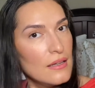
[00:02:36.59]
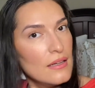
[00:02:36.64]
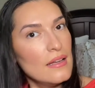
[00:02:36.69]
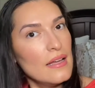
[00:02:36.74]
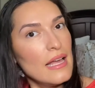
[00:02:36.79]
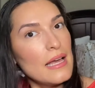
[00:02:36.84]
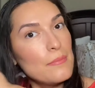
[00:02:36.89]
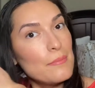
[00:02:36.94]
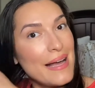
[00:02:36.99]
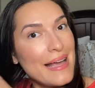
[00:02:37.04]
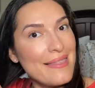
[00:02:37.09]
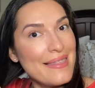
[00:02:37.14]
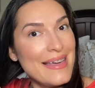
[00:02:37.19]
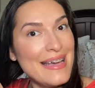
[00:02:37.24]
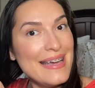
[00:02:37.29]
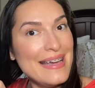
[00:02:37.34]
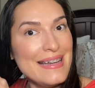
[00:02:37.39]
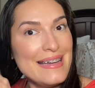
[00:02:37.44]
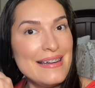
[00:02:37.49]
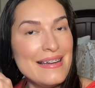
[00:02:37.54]
And by
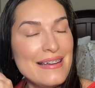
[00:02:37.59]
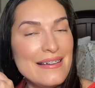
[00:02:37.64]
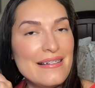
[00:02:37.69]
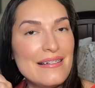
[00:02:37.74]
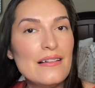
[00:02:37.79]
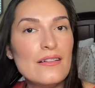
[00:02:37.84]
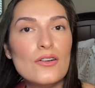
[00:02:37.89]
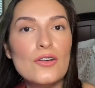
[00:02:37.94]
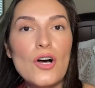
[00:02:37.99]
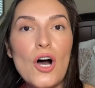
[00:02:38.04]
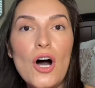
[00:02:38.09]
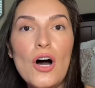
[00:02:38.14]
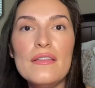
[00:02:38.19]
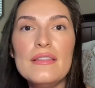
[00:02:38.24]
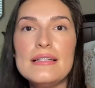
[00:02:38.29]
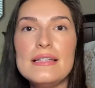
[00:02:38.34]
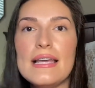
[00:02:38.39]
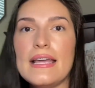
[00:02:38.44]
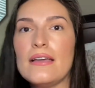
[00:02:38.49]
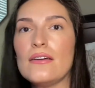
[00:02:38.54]
then, all the
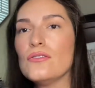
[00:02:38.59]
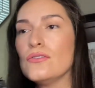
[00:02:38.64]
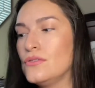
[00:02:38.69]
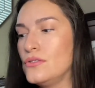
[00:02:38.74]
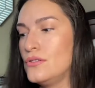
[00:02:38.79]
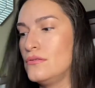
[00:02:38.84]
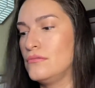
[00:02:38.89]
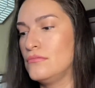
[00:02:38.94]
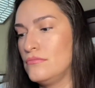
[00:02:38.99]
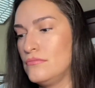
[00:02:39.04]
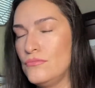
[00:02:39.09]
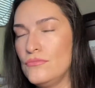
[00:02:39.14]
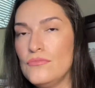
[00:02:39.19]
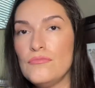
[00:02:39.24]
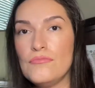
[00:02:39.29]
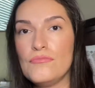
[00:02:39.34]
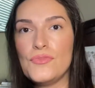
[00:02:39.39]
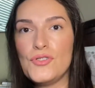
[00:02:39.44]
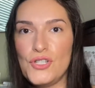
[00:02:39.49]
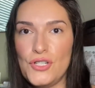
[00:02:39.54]
tangles
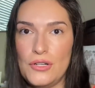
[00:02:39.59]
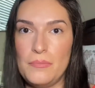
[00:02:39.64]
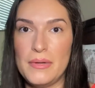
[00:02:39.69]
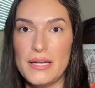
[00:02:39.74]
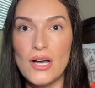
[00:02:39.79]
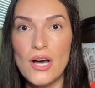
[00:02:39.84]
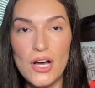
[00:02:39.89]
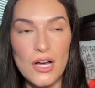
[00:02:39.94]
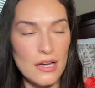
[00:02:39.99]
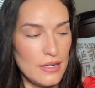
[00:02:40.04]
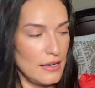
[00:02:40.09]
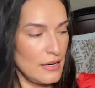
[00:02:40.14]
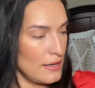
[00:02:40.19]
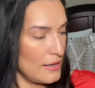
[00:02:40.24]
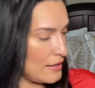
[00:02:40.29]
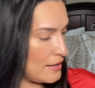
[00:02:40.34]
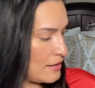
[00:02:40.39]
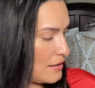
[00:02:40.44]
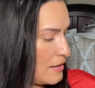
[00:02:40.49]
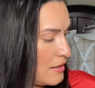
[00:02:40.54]
should be gone
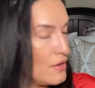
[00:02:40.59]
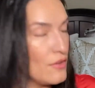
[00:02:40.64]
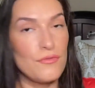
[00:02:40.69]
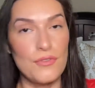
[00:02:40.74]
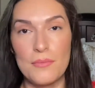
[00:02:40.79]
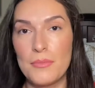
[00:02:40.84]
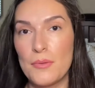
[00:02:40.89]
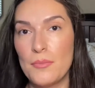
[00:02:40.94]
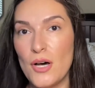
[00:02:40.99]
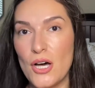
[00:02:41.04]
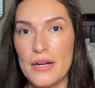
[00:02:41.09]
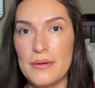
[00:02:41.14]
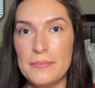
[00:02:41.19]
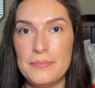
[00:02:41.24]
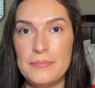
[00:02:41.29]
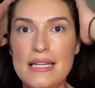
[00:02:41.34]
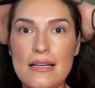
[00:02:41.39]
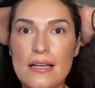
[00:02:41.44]
from the bottom.